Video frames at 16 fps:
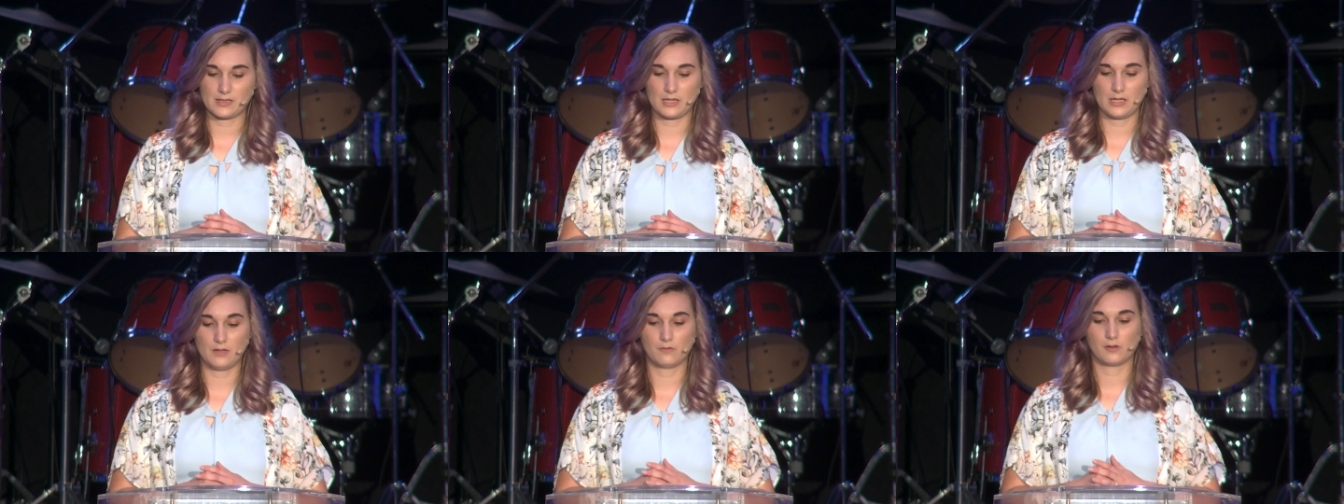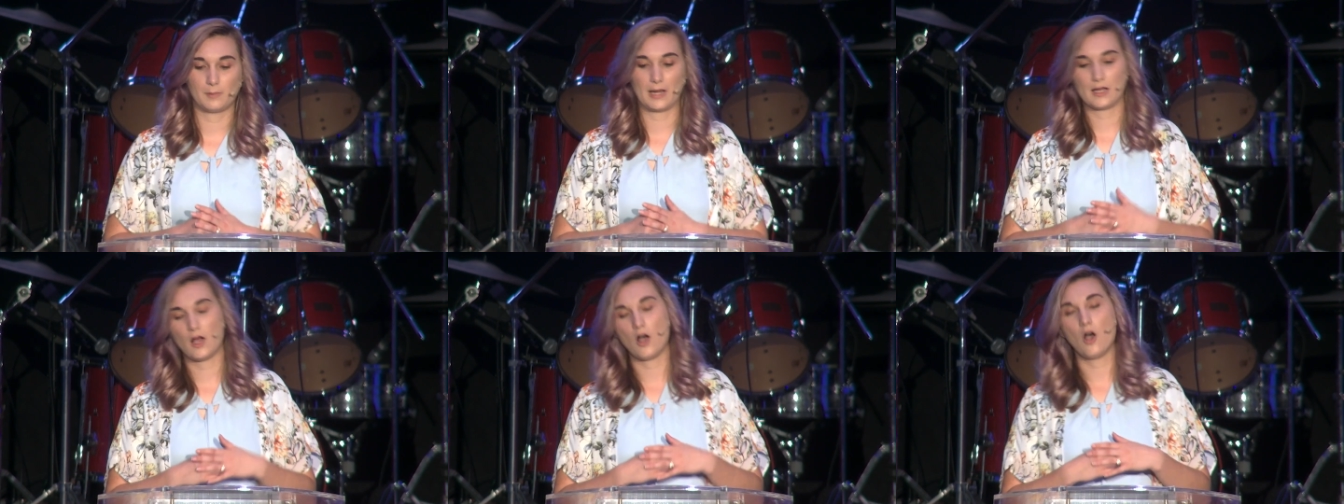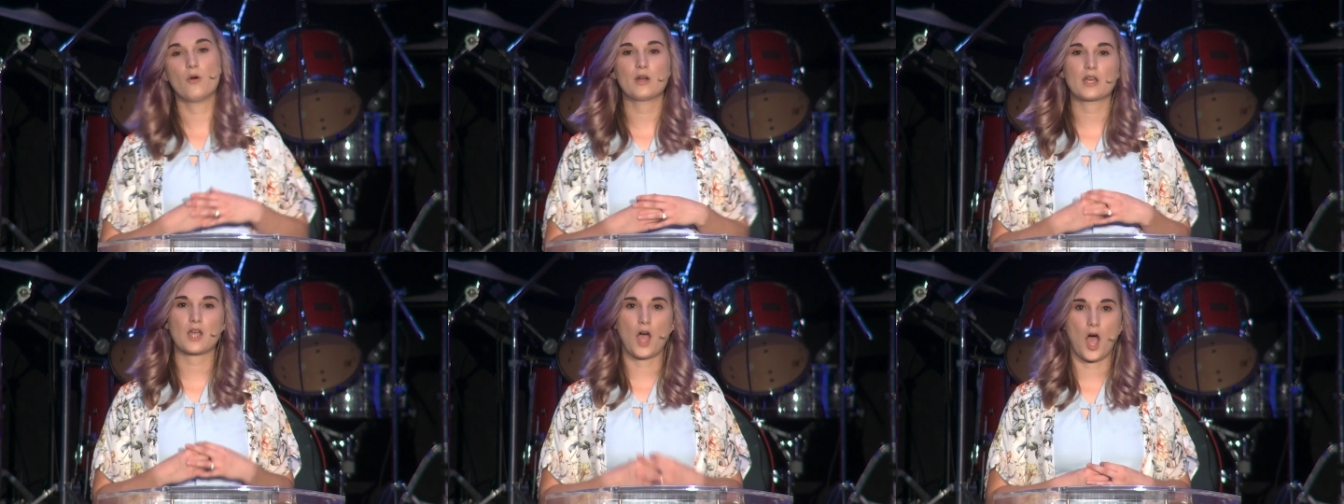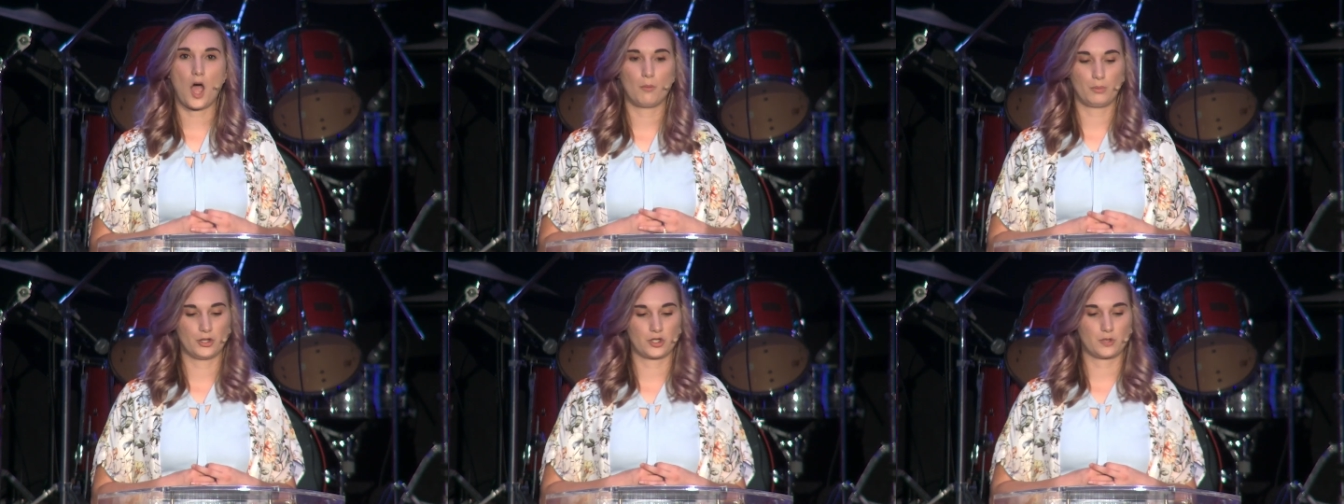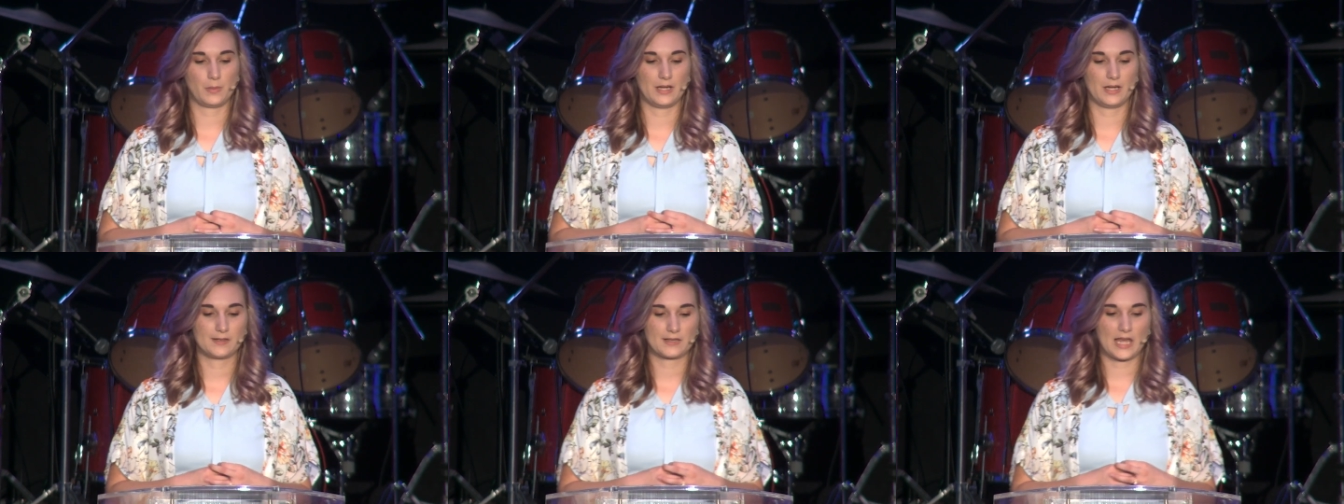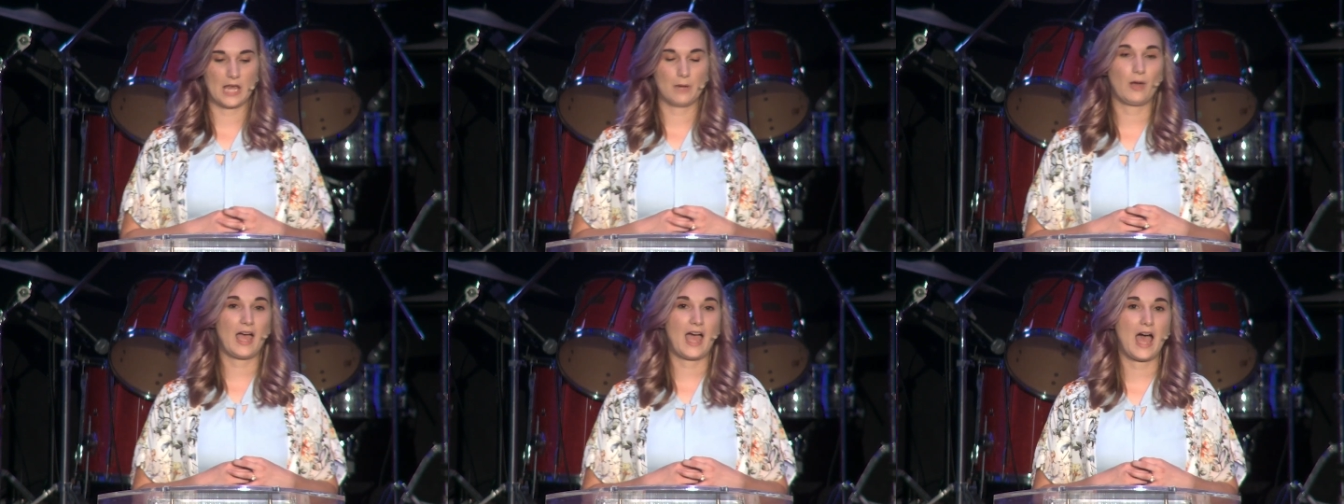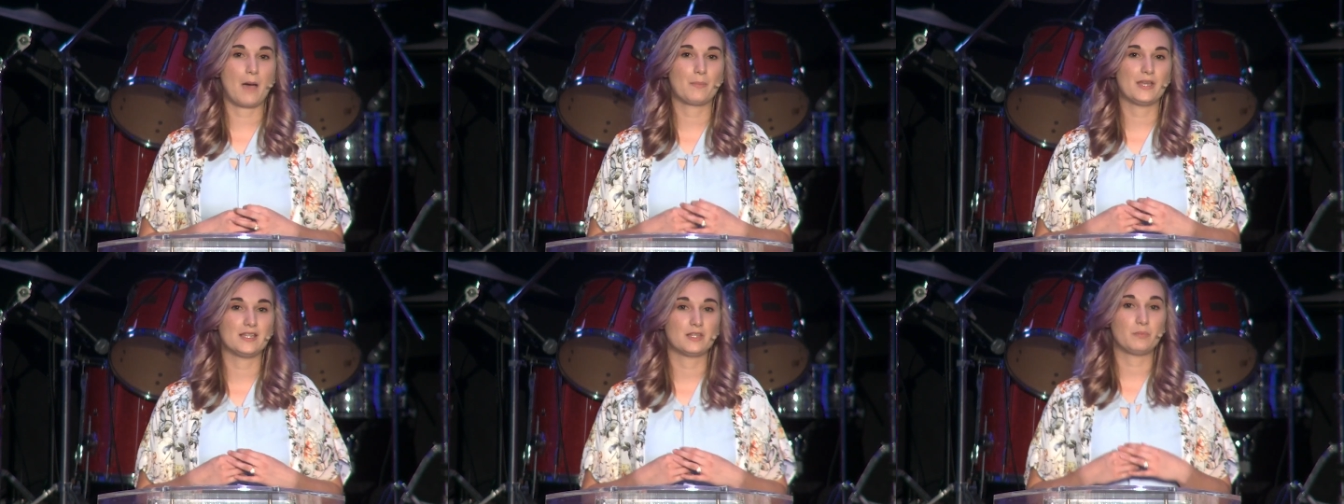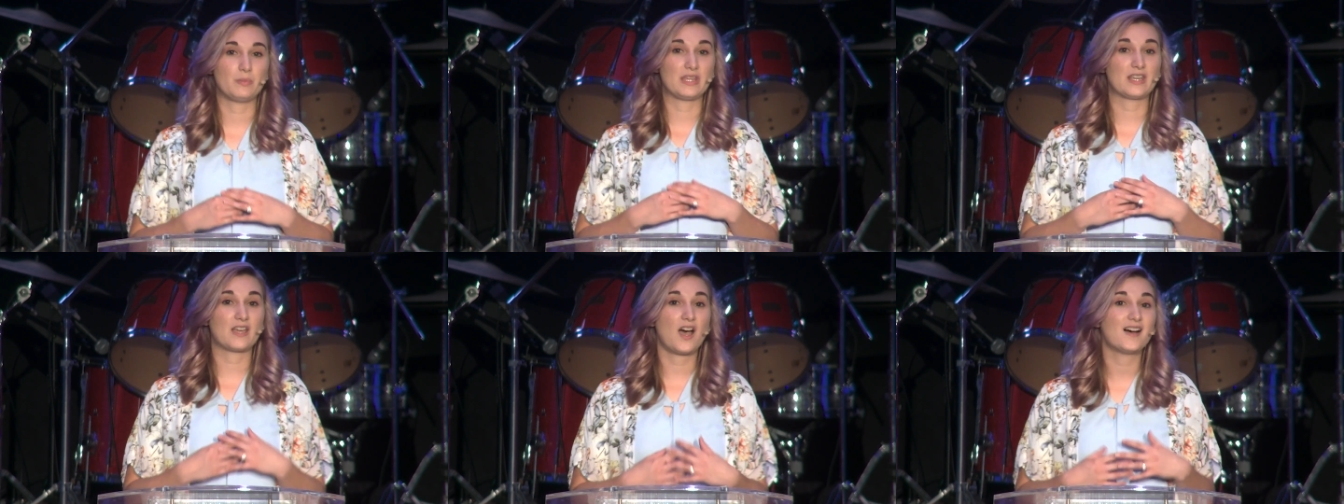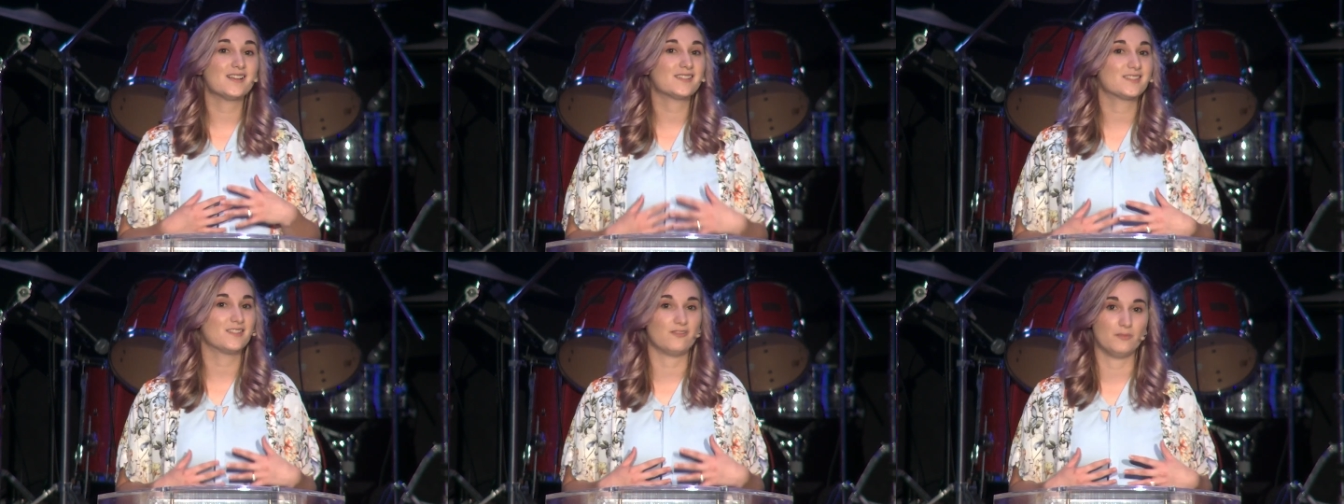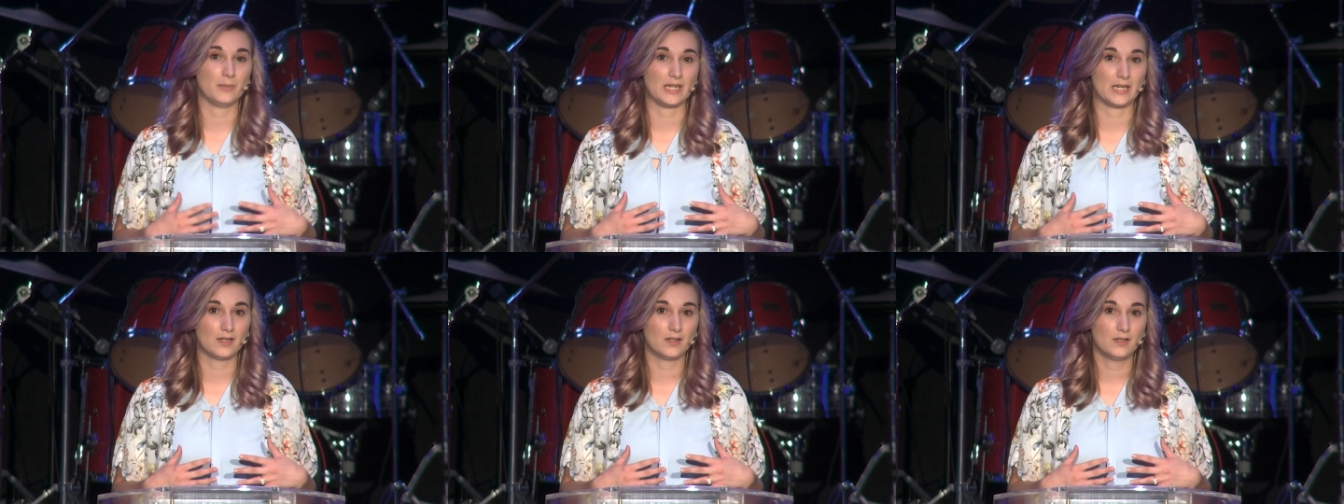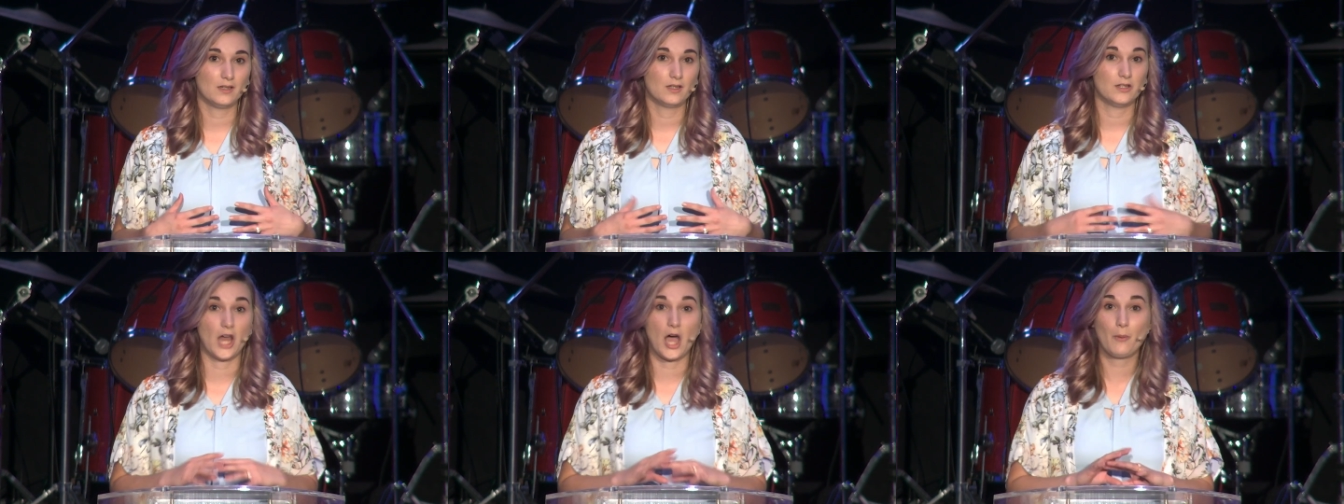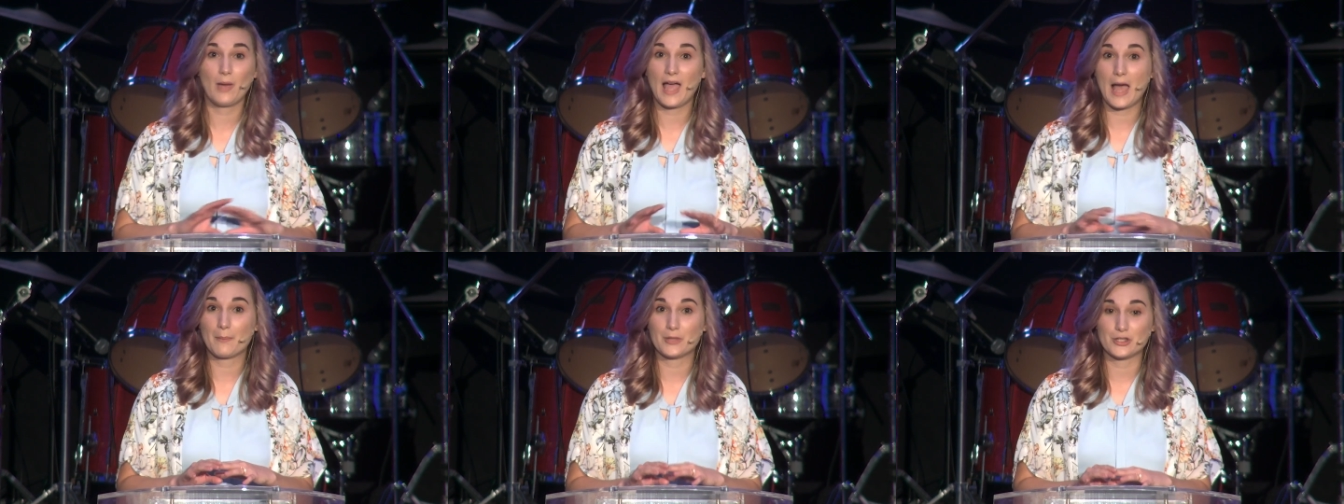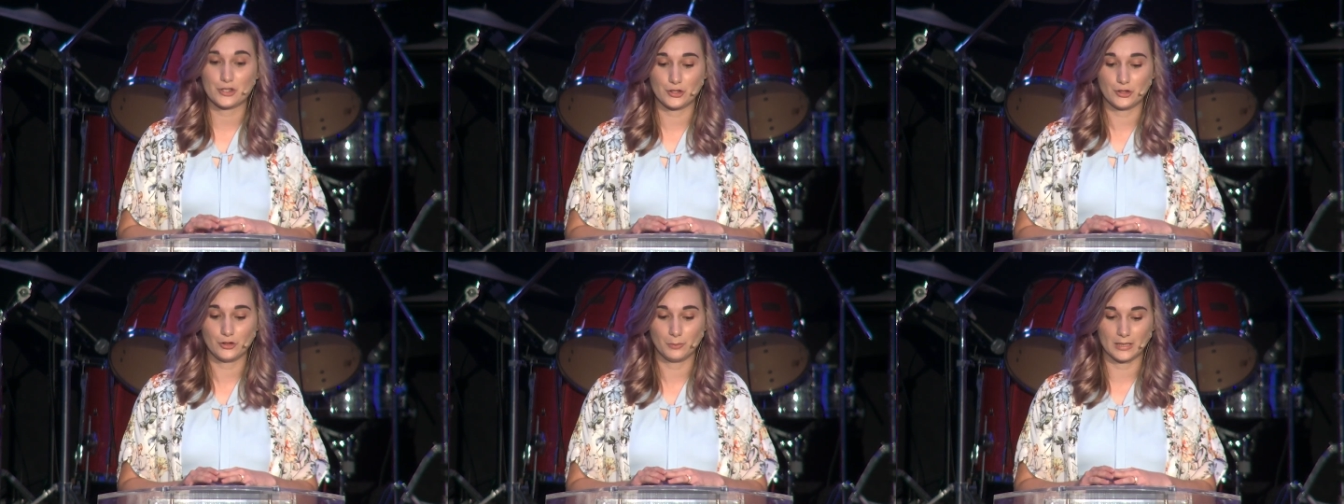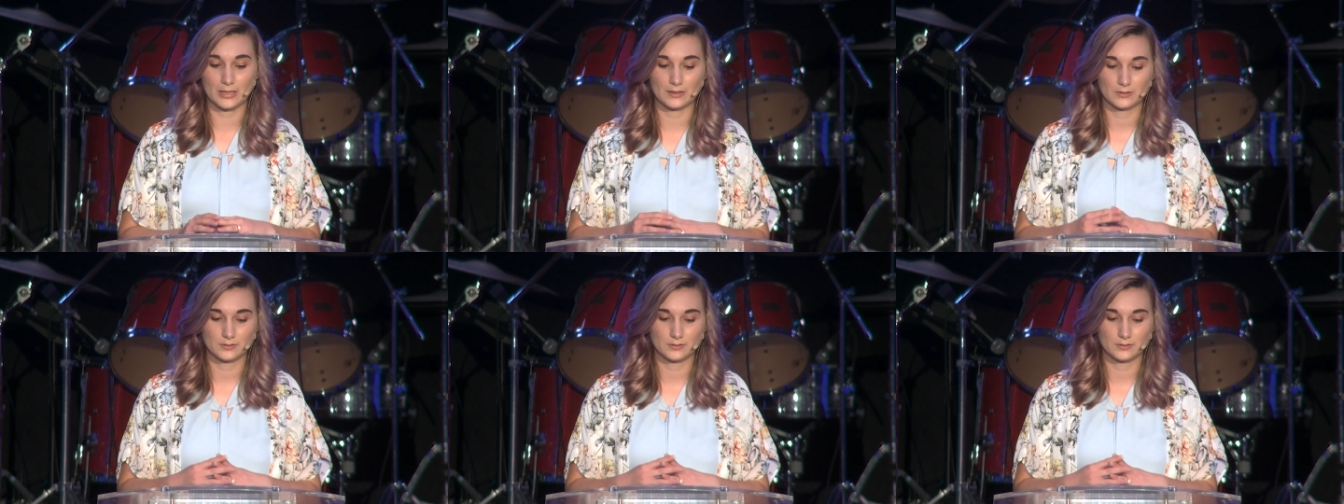seen for my own accomplishments and what happened because of me, not what happened to me.